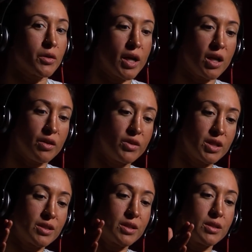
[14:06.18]
all right, if
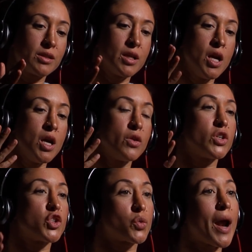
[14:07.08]
this is
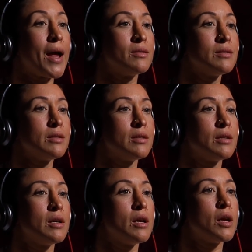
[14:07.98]
the trend,
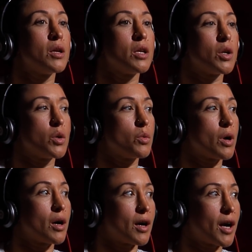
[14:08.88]

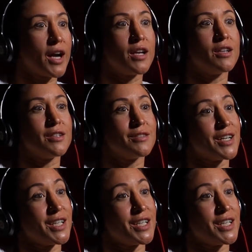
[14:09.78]
I need